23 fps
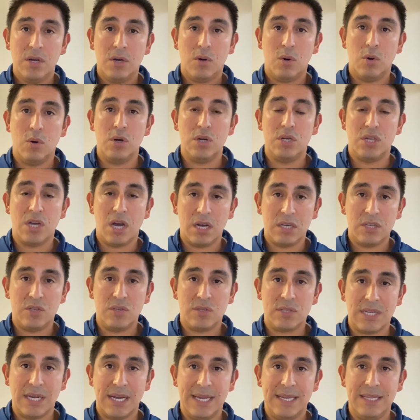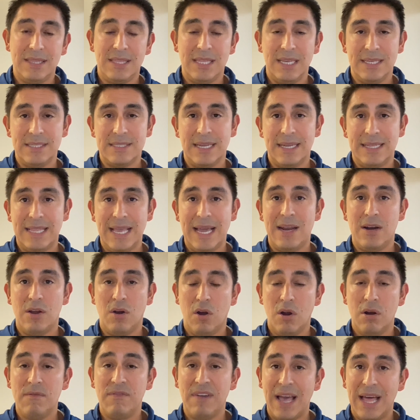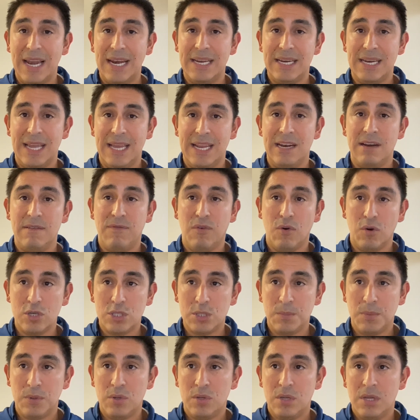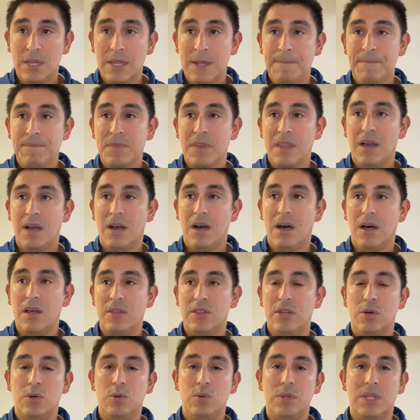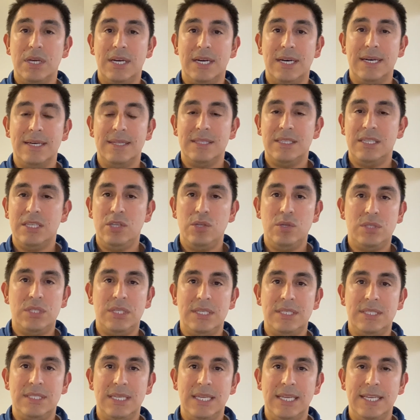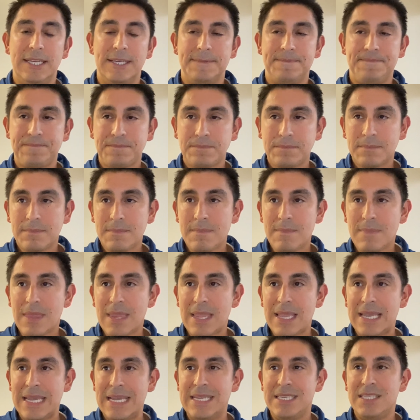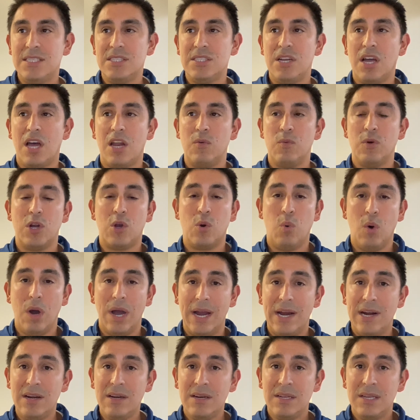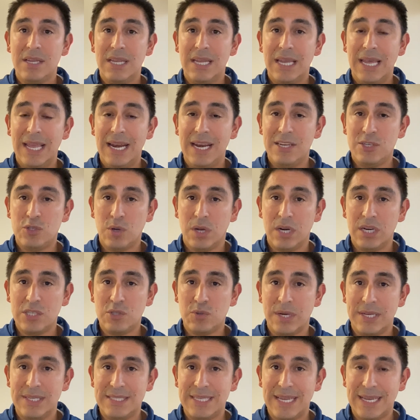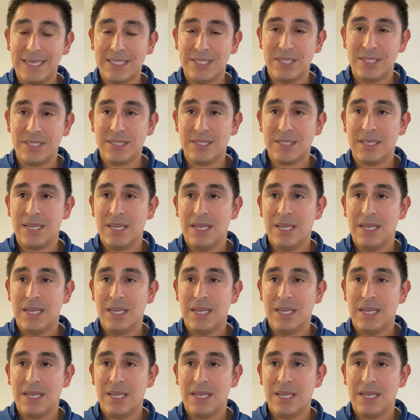or DocuSign, things like that are valid and enforceable. Although the UCC, it does not require electronic transactions,